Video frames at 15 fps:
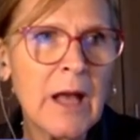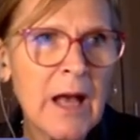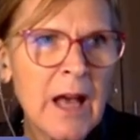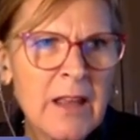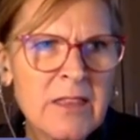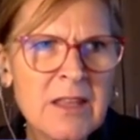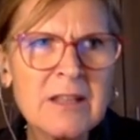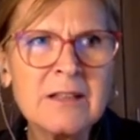
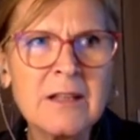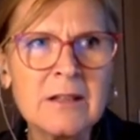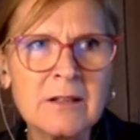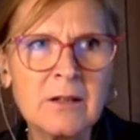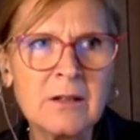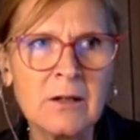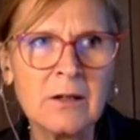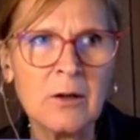I think that
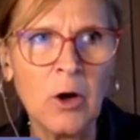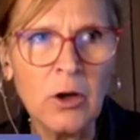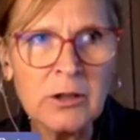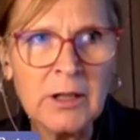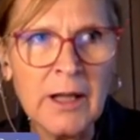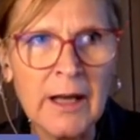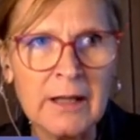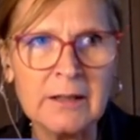
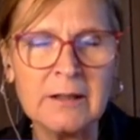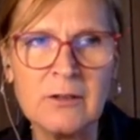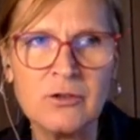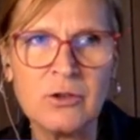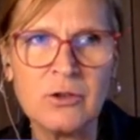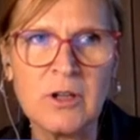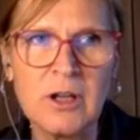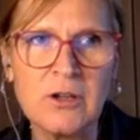online
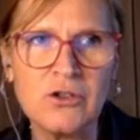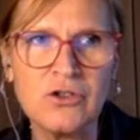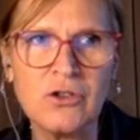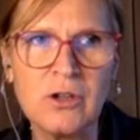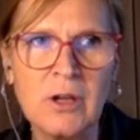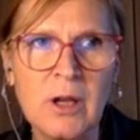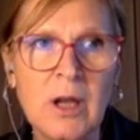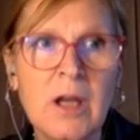
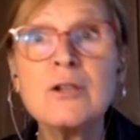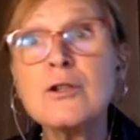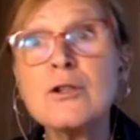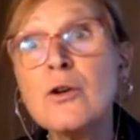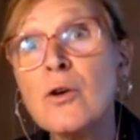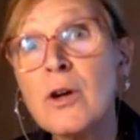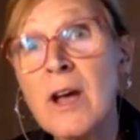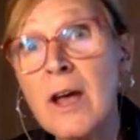education is
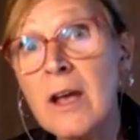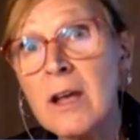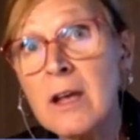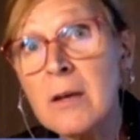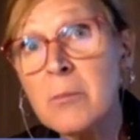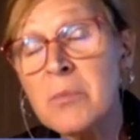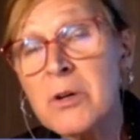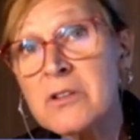
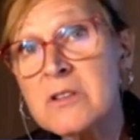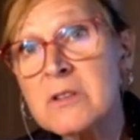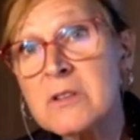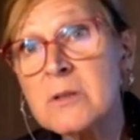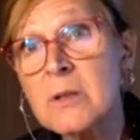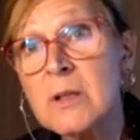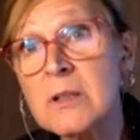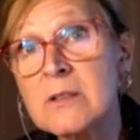okay
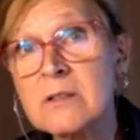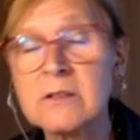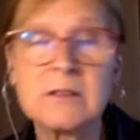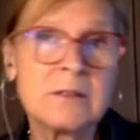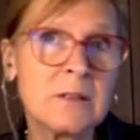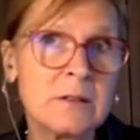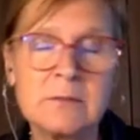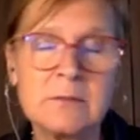because
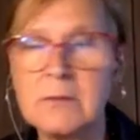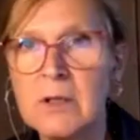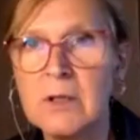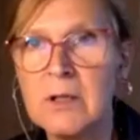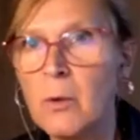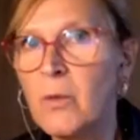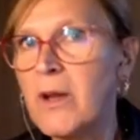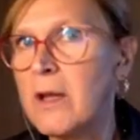it's
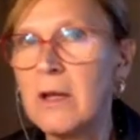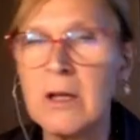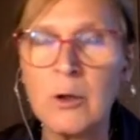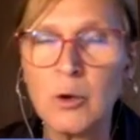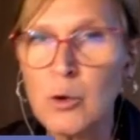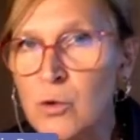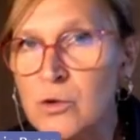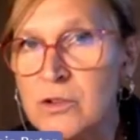in a way
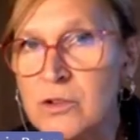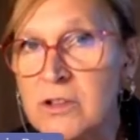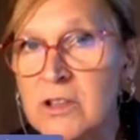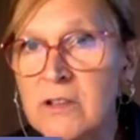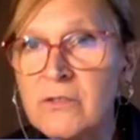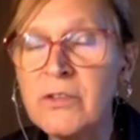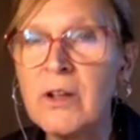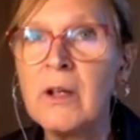
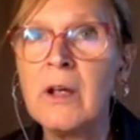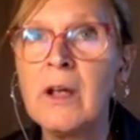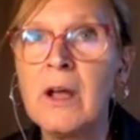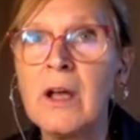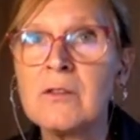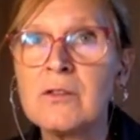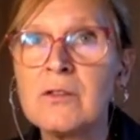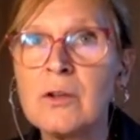inclusive
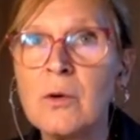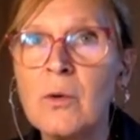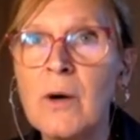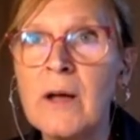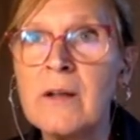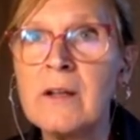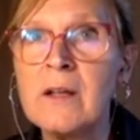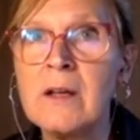and so
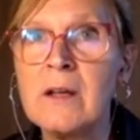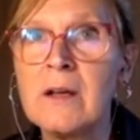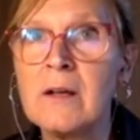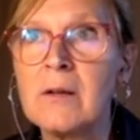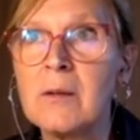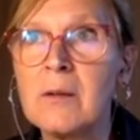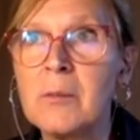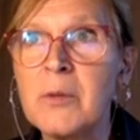on,
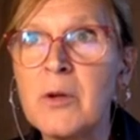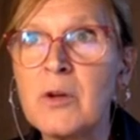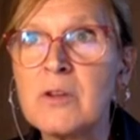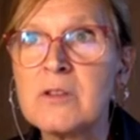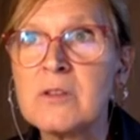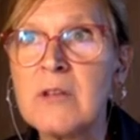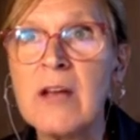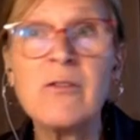
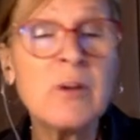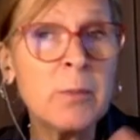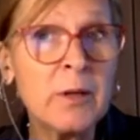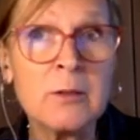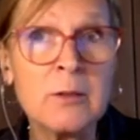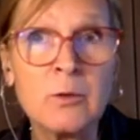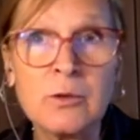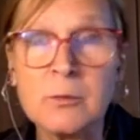because
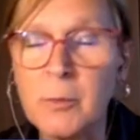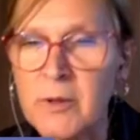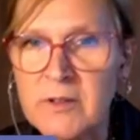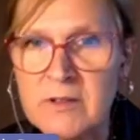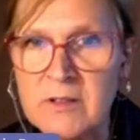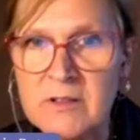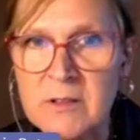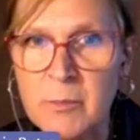everybody could
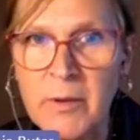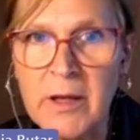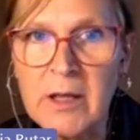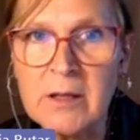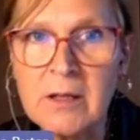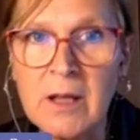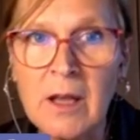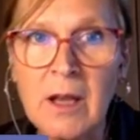
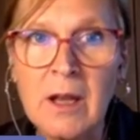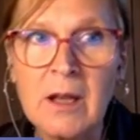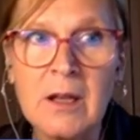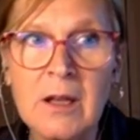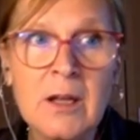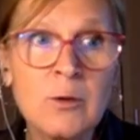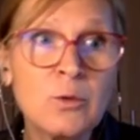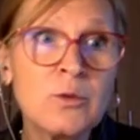participate.
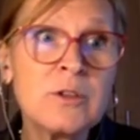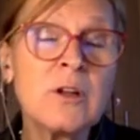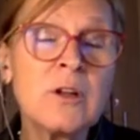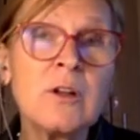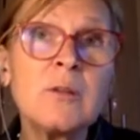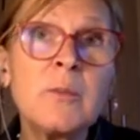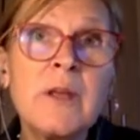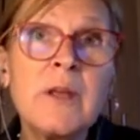It would
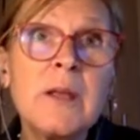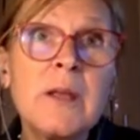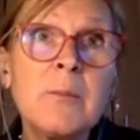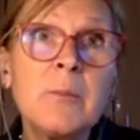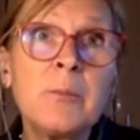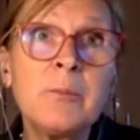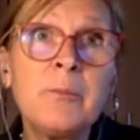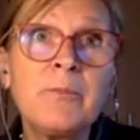not be
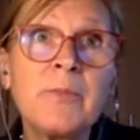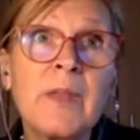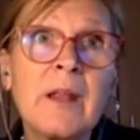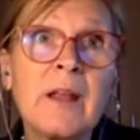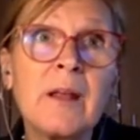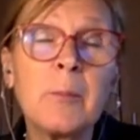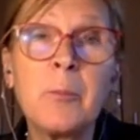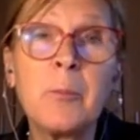
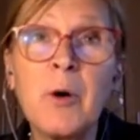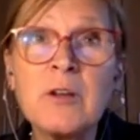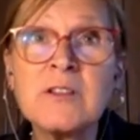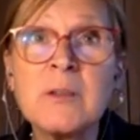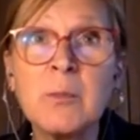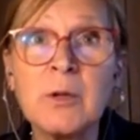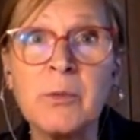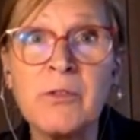
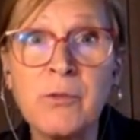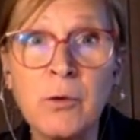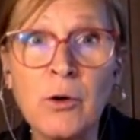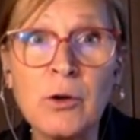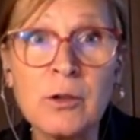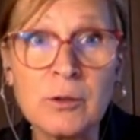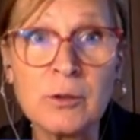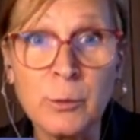possible
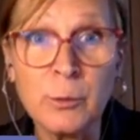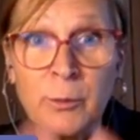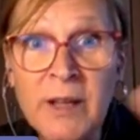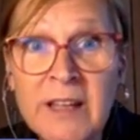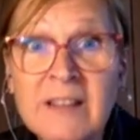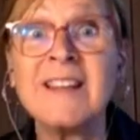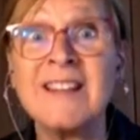before to meet